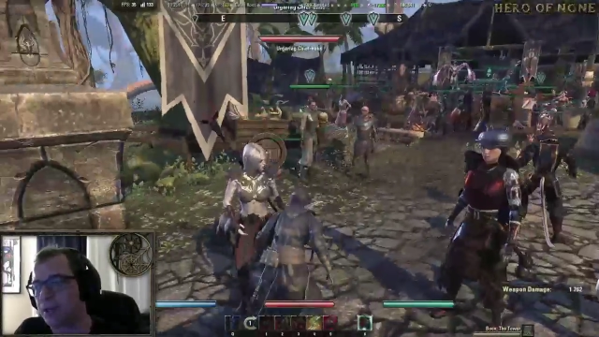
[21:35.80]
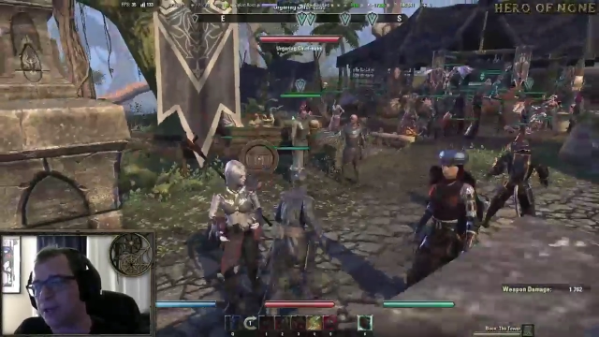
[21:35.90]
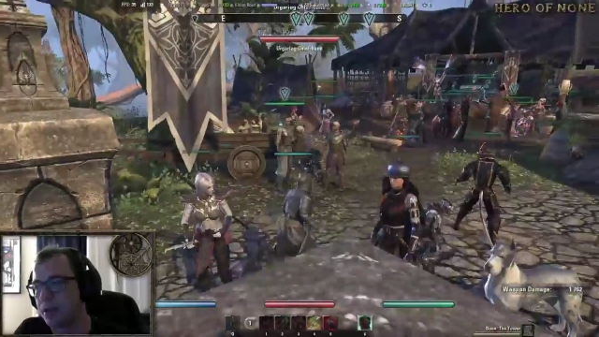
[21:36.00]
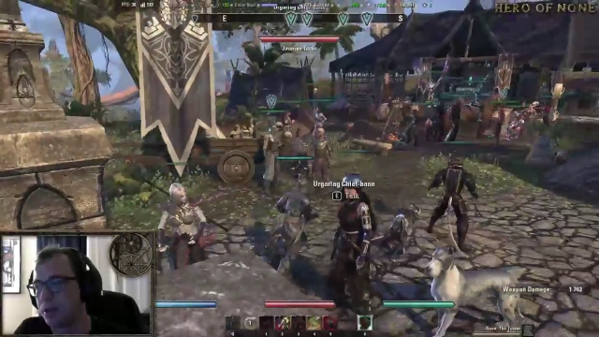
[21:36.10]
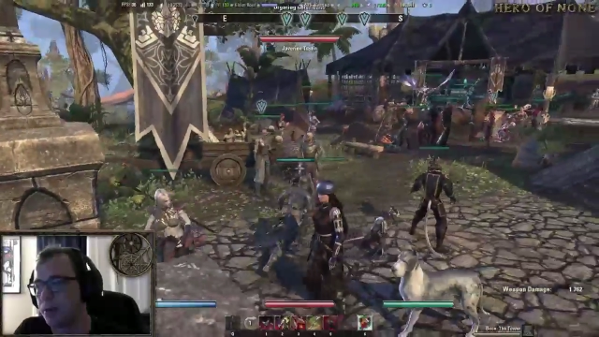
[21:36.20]

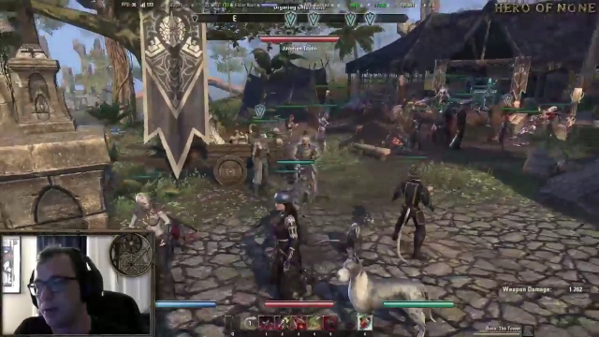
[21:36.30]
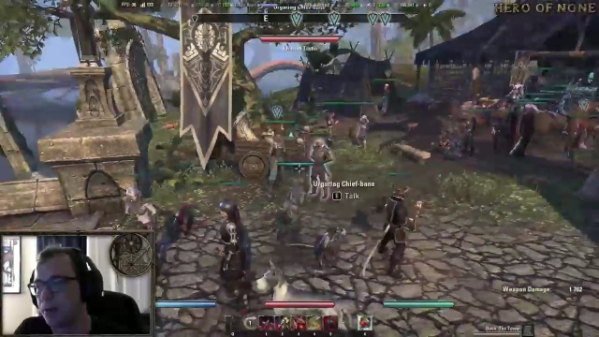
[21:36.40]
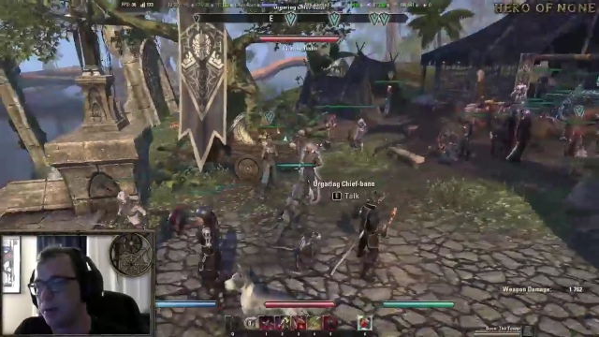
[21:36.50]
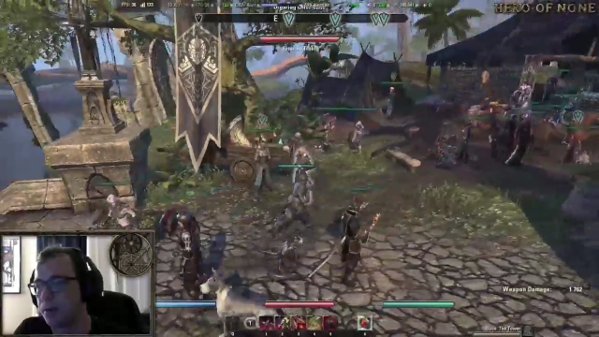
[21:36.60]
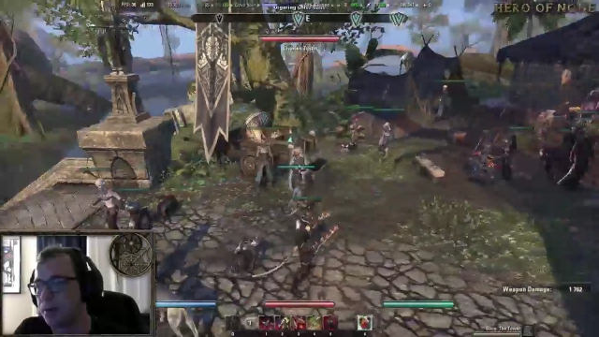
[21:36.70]

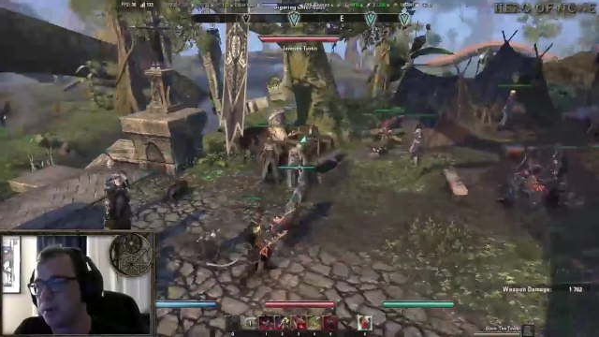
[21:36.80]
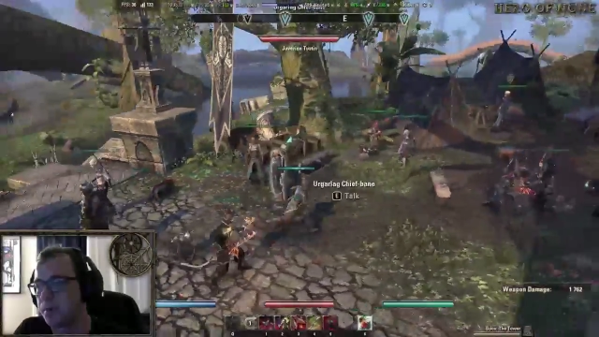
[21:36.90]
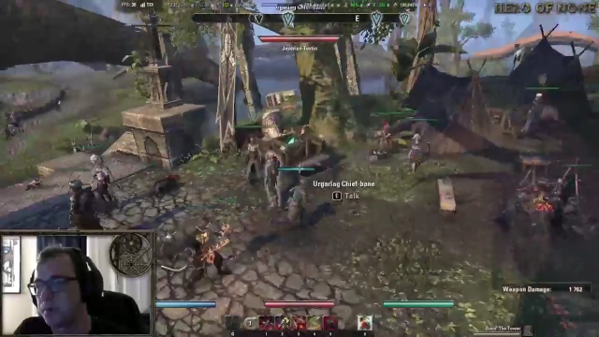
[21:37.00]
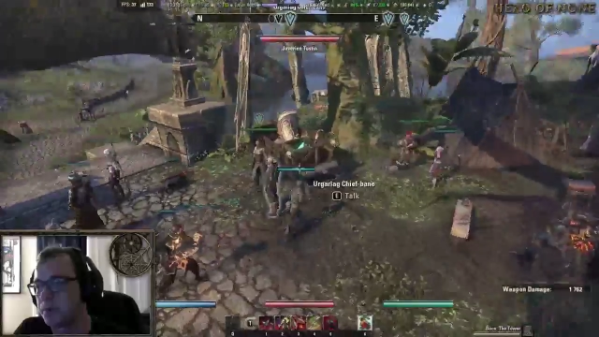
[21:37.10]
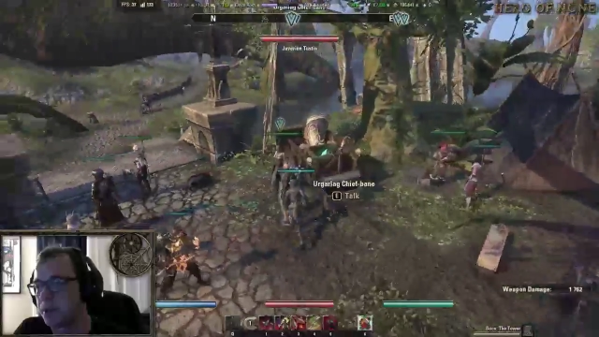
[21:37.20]

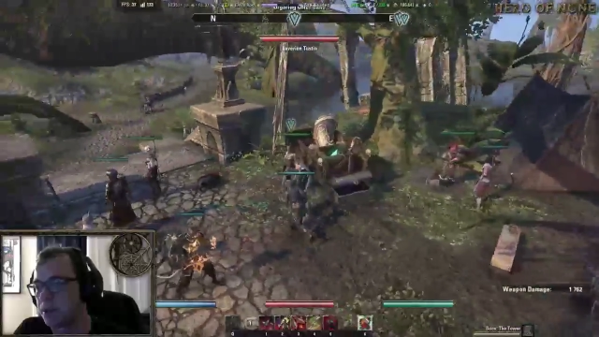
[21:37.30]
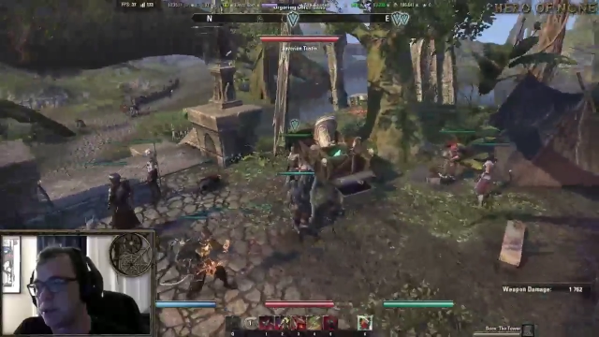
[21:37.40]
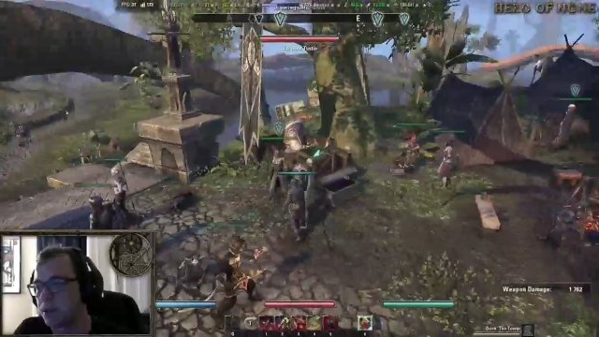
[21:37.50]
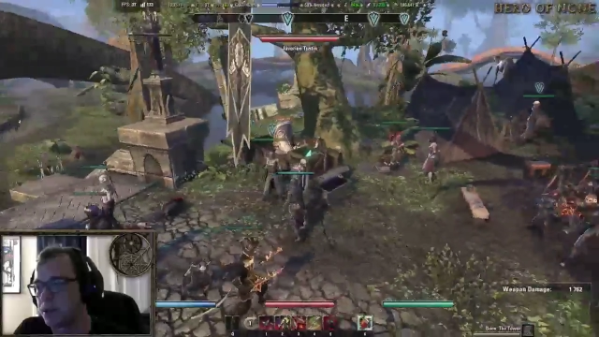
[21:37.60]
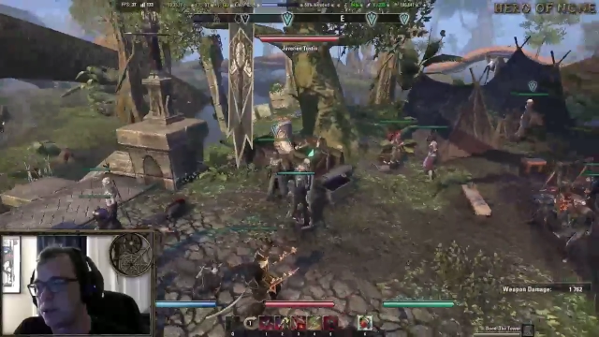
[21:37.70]

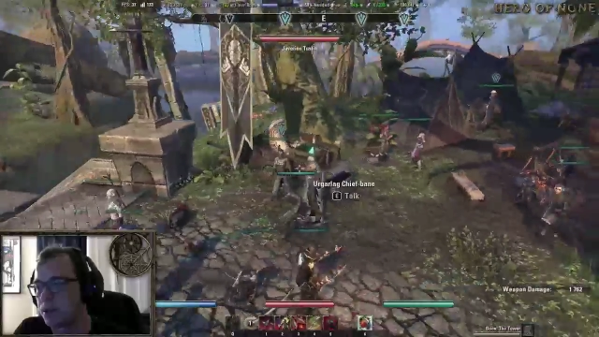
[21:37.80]
[no speech]